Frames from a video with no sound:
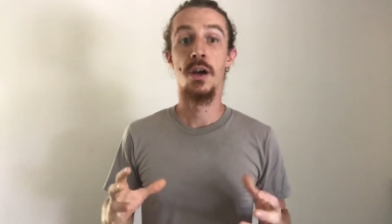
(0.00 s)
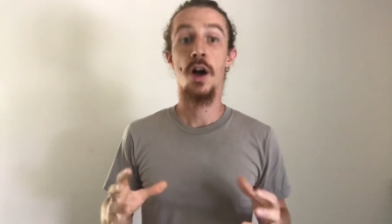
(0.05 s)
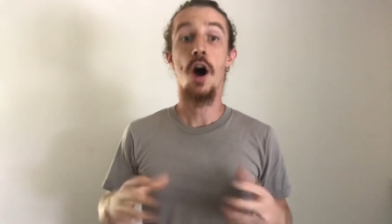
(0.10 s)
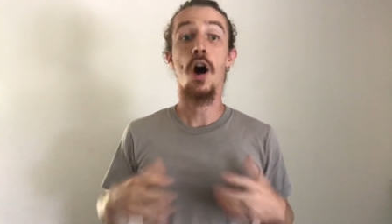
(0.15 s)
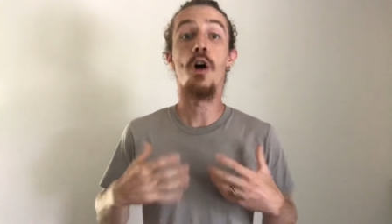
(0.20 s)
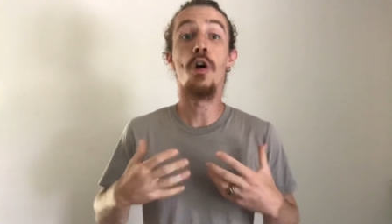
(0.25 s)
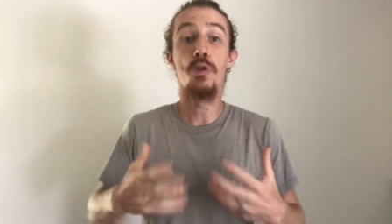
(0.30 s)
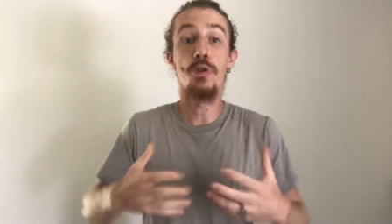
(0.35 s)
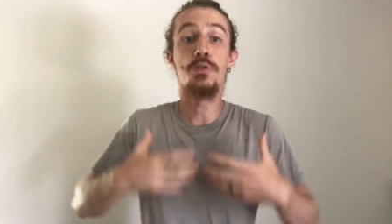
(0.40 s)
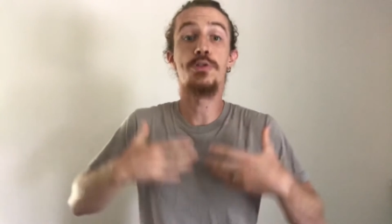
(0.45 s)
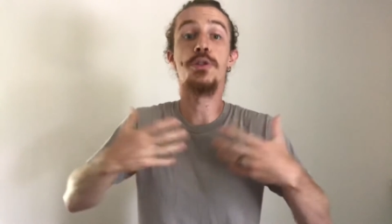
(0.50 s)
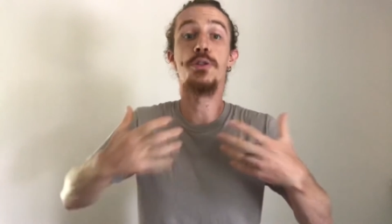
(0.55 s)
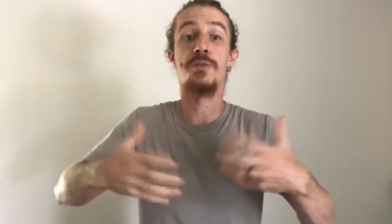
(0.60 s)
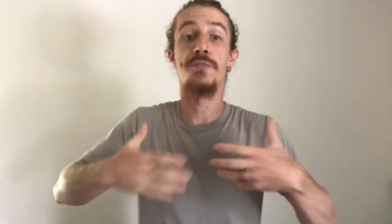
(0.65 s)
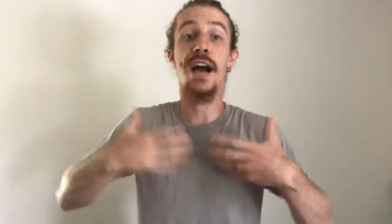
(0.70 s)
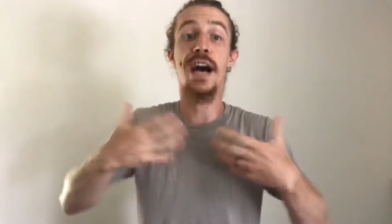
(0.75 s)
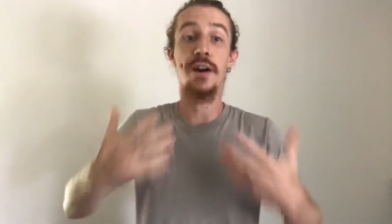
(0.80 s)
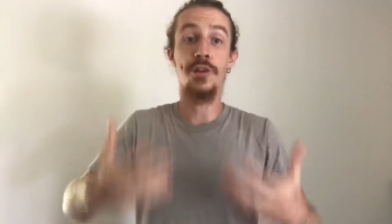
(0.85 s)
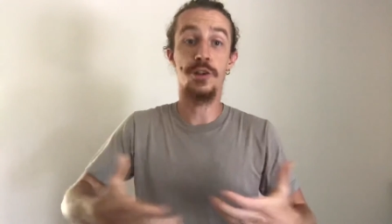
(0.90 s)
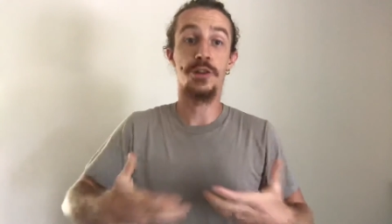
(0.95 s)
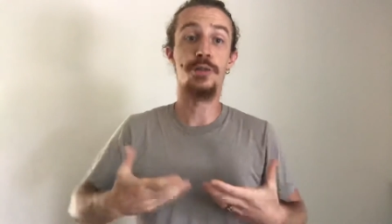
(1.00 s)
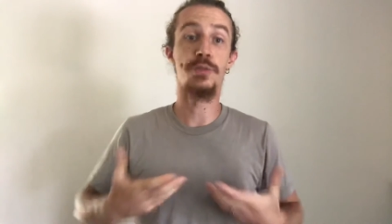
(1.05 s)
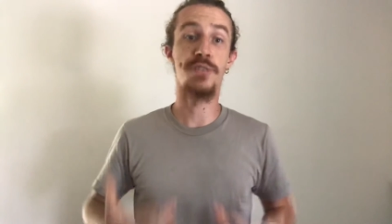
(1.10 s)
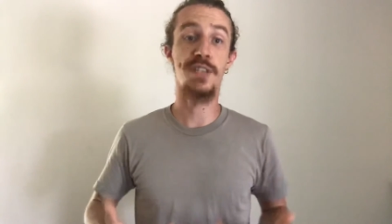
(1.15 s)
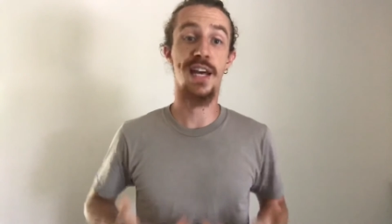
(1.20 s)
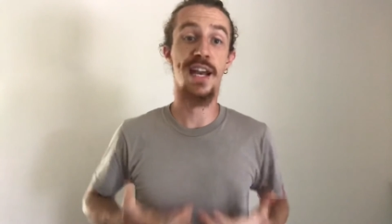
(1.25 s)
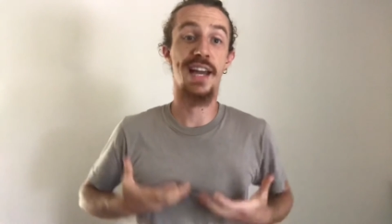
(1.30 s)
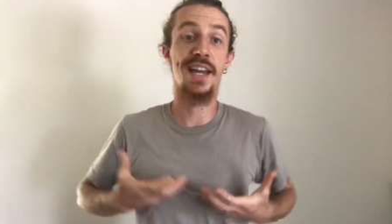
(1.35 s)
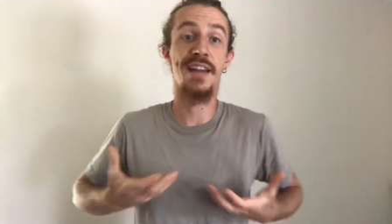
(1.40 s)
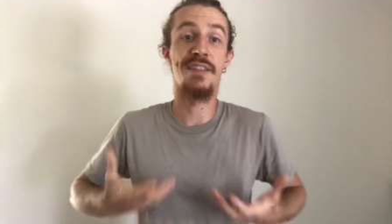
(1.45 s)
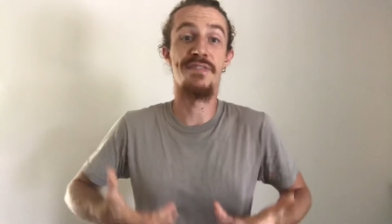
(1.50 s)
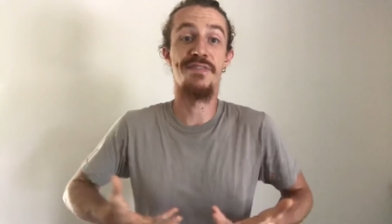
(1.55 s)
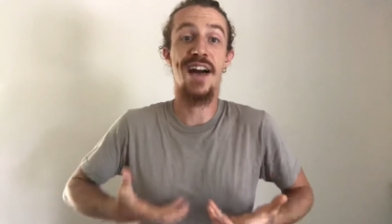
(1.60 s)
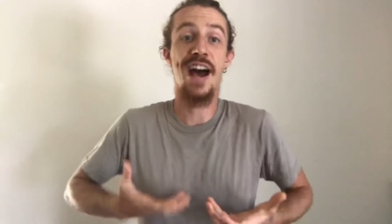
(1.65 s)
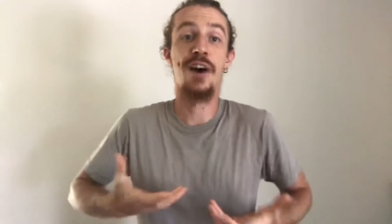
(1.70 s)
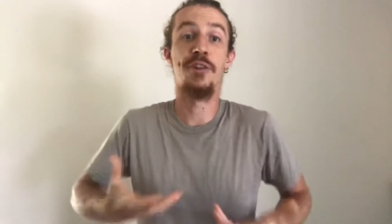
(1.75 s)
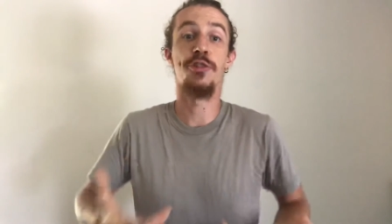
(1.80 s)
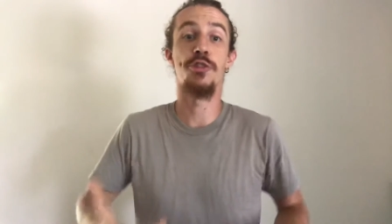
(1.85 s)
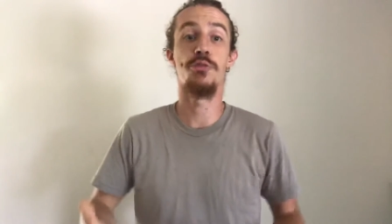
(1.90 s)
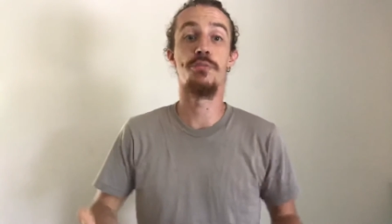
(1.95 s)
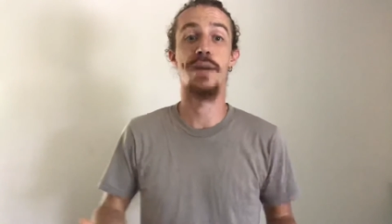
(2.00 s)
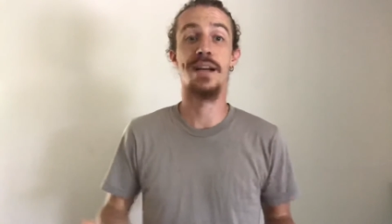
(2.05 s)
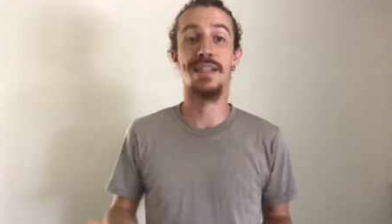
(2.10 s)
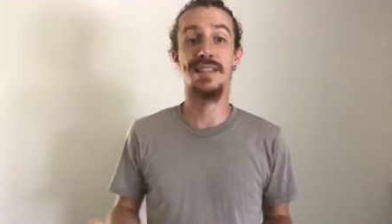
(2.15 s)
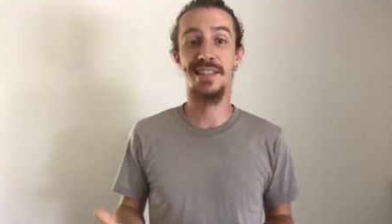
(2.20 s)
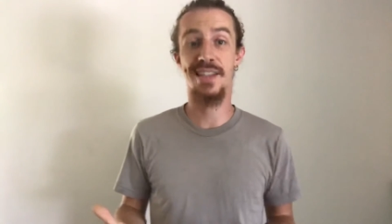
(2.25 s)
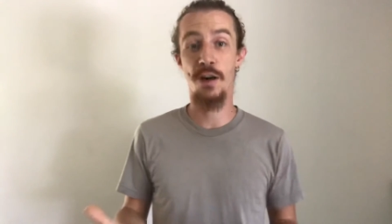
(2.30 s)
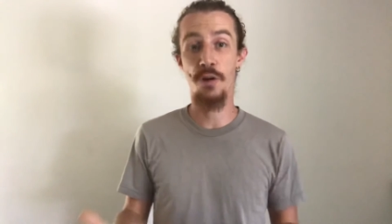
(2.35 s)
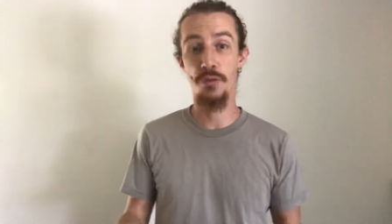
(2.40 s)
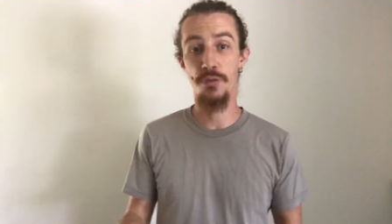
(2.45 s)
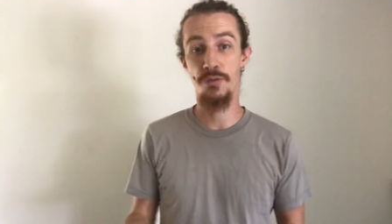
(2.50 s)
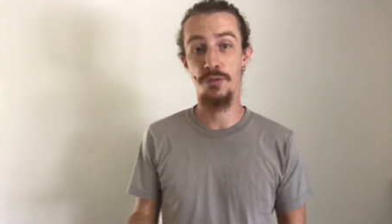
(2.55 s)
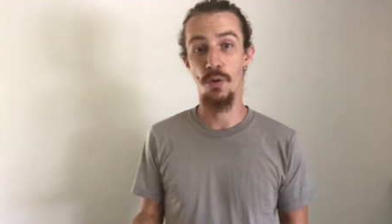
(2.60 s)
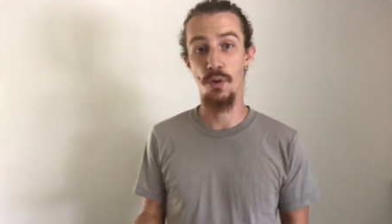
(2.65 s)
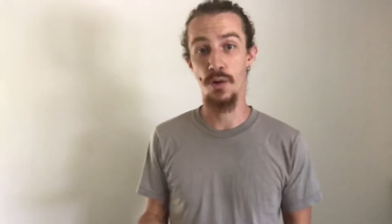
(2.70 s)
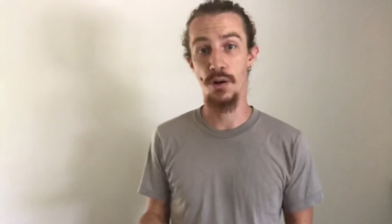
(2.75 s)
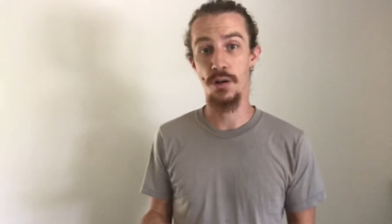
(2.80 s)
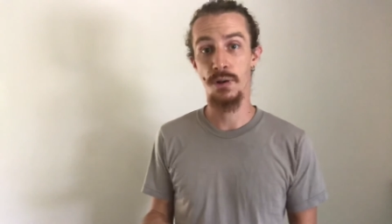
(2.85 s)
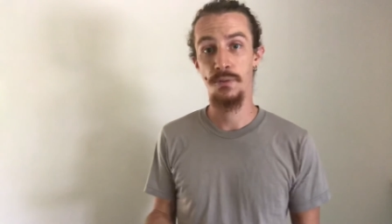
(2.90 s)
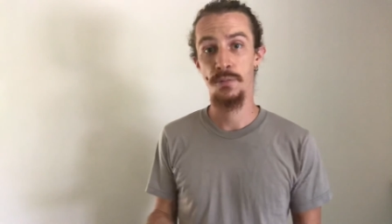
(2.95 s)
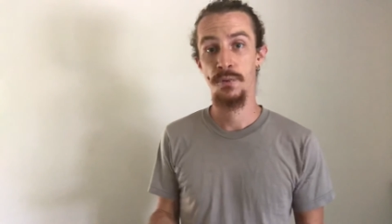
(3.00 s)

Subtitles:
Oh, those are values that I can value myself for.